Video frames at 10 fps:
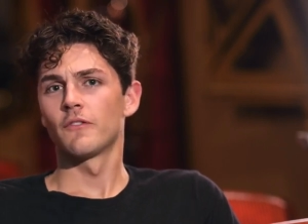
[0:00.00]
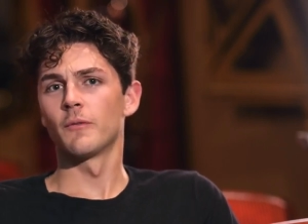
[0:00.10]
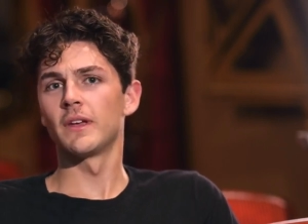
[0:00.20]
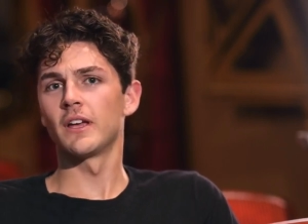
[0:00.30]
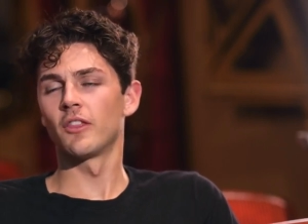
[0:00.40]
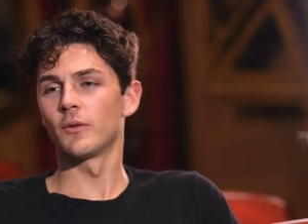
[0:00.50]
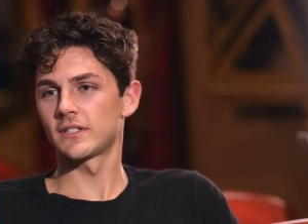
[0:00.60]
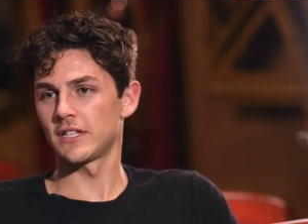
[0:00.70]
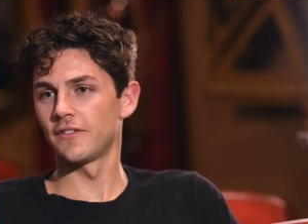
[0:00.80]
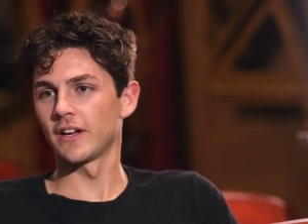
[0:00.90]
for me on the
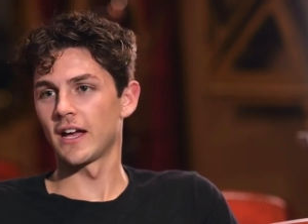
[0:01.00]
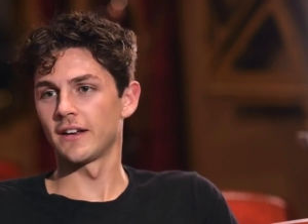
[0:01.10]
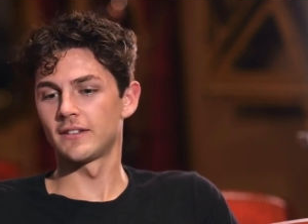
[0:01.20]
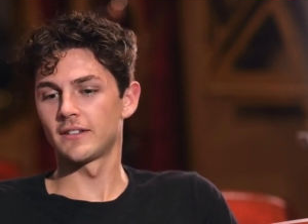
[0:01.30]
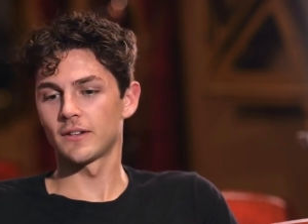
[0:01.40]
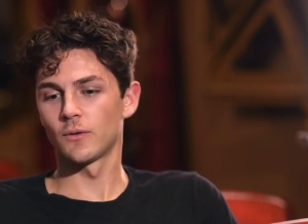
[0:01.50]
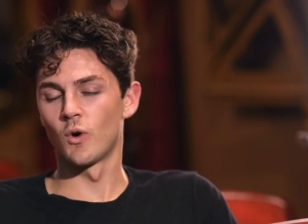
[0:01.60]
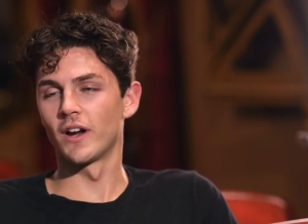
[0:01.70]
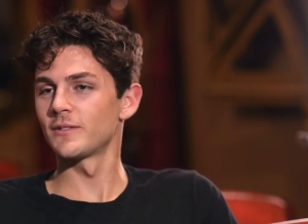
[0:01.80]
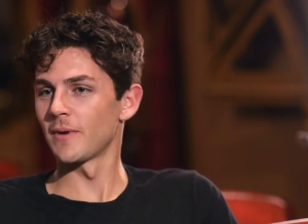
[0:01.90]
receiving end,
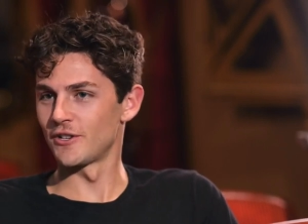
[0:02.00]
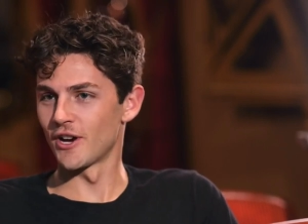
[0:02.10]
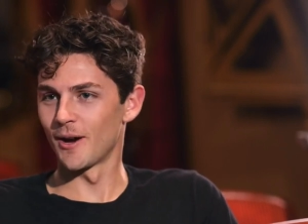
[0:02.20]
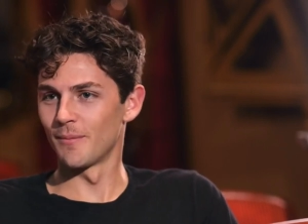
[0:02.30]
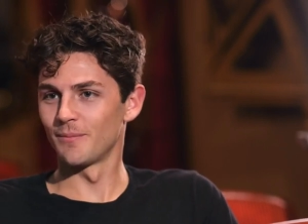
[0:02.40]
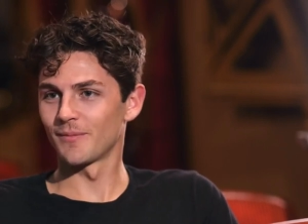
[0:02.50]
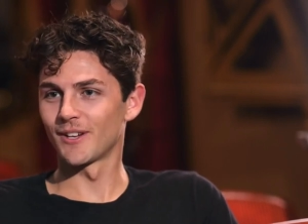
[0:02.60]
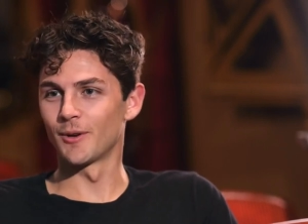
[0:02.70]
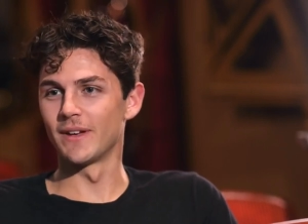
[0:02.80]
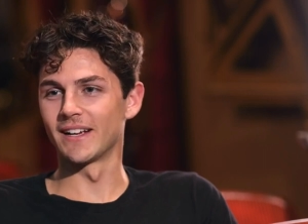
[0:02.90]
one, it's my job,
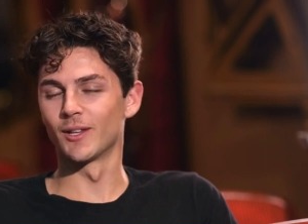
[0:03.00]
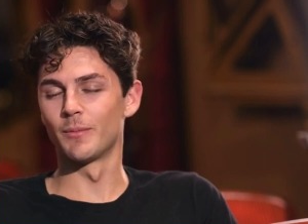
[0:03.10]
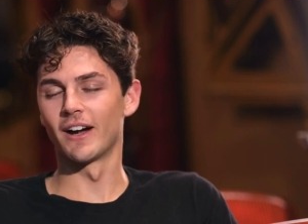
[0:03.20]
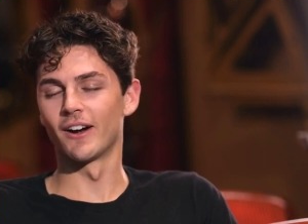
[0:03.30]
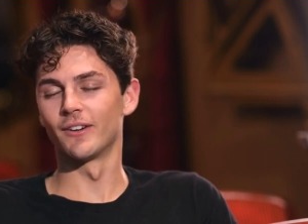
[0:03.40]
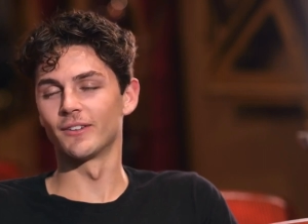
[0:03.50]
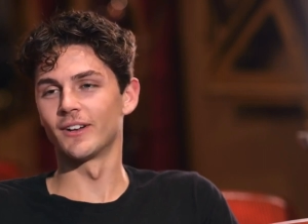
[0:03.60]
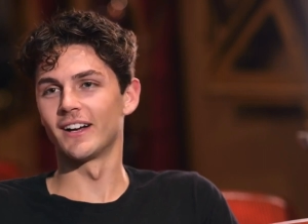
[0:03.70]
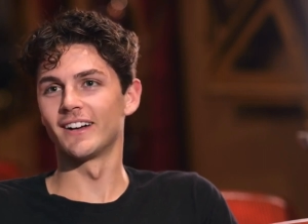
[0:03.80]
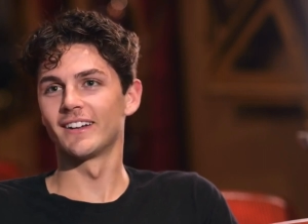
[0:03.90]
being a
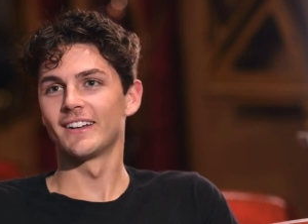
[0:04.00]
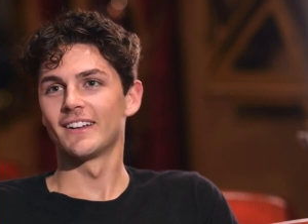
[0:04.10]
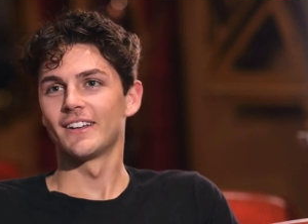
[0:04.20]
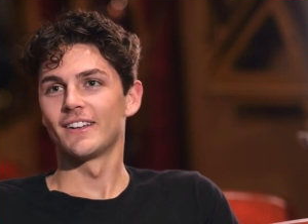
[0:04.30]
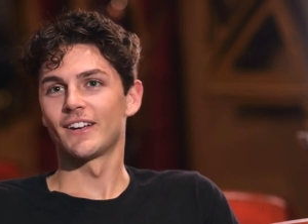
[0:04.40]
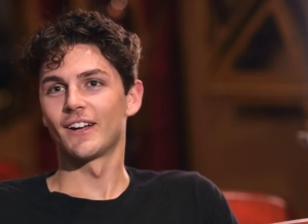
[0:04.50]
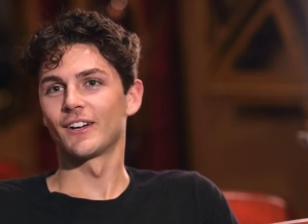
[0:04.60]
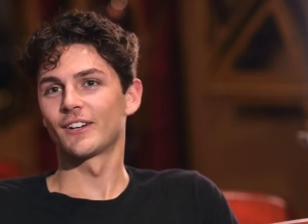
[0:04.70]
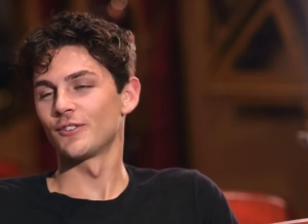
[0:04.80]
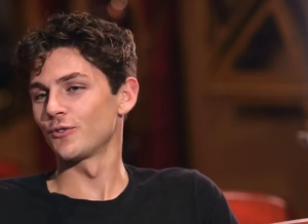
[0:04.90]
libero, got
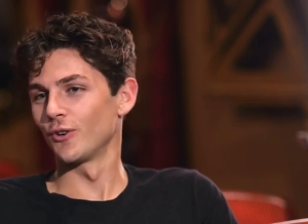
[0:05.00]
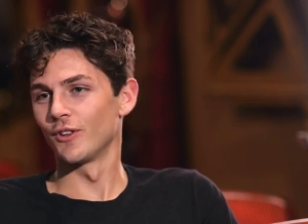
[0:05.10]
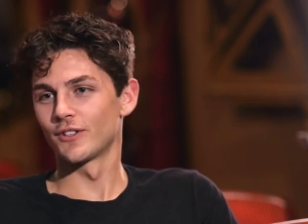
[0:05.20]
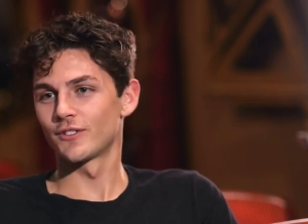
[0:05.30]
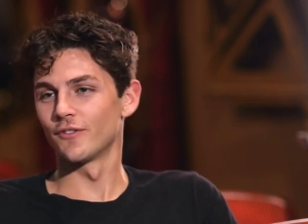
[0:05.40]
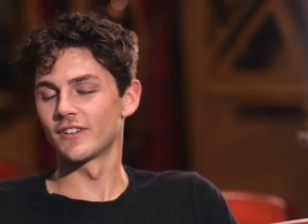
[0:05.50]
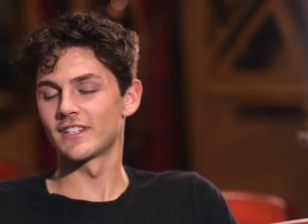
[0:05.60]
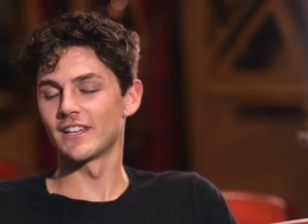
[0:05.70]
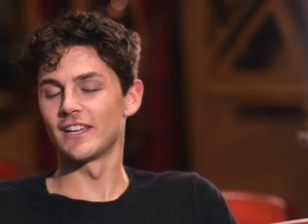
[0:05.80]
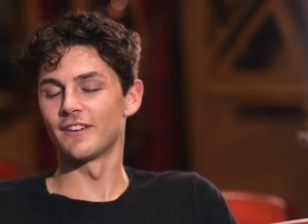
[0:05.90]
to control the serve
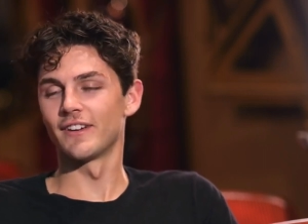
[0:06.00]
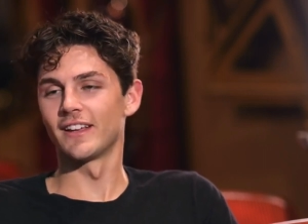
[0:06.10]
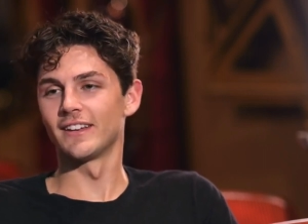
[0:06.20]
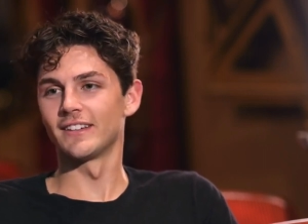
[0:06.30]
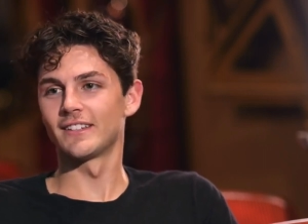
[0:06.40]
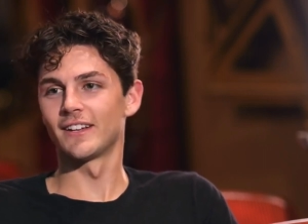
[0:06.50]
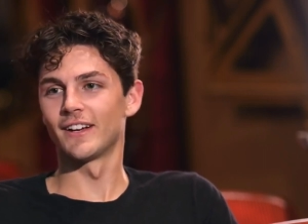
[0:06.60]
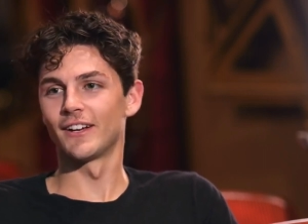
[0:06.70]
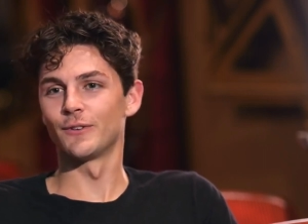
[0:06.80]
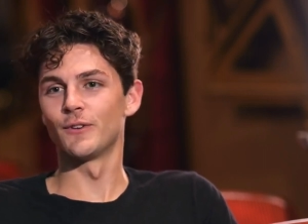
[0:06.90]
receive, and
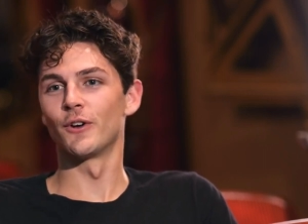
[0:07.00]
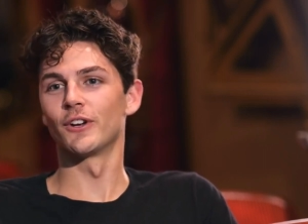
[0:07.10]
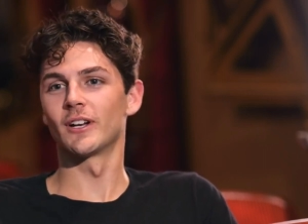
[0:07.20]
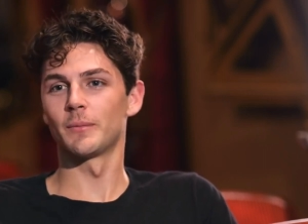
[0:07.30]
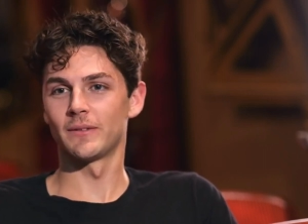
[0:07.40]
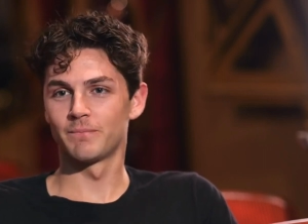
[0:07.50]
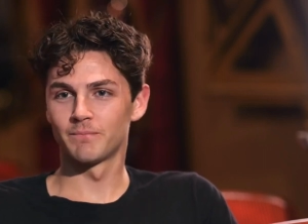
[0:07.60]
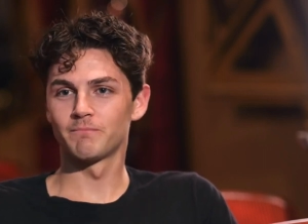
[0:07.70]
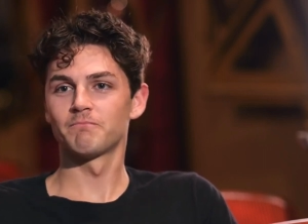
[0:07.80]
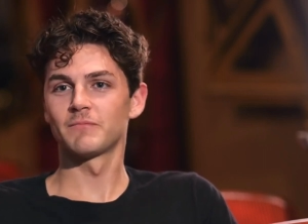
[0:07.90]
you're going to be
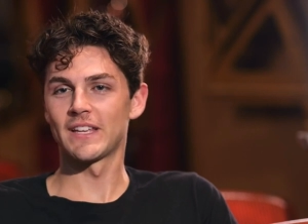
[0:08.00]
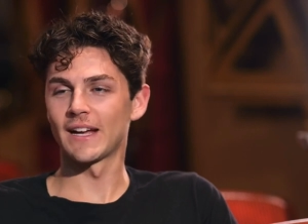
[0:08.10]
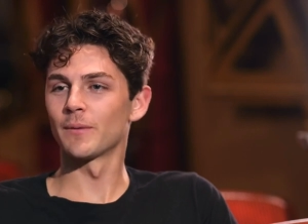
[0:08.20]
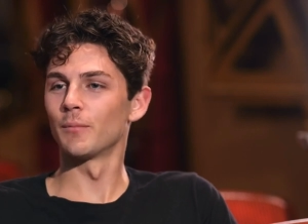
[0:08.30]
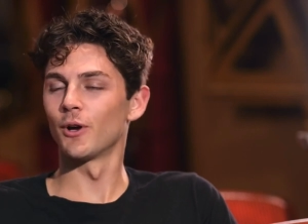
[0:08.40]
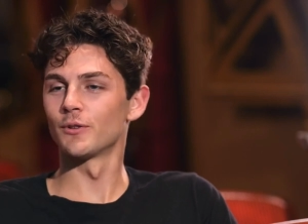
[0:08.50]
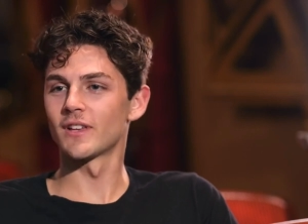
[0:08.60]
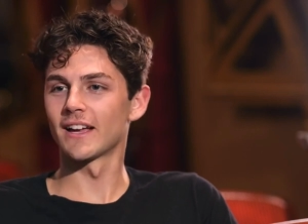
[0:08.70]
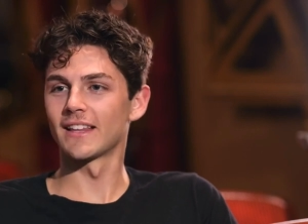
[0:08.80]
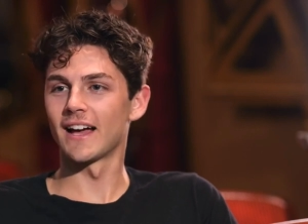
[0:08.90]
taking
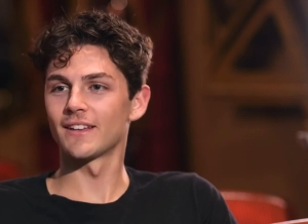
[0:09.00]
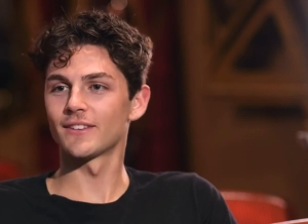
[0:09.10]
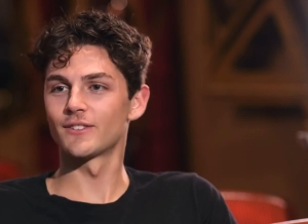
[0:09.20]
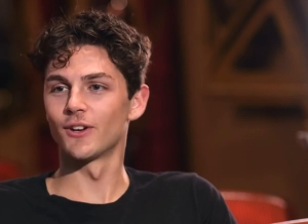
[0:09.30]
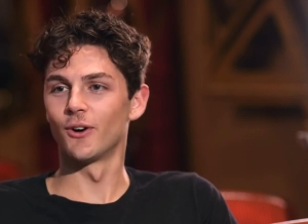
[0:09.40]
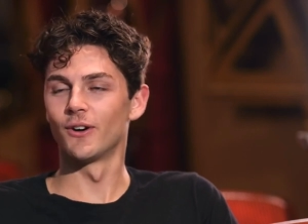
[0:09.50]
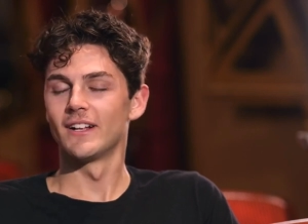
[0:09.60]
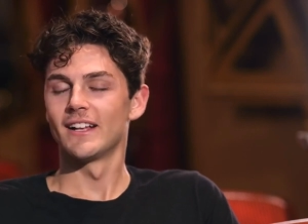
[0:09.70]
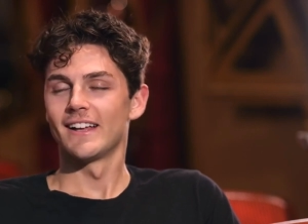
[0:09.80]
blows like that. So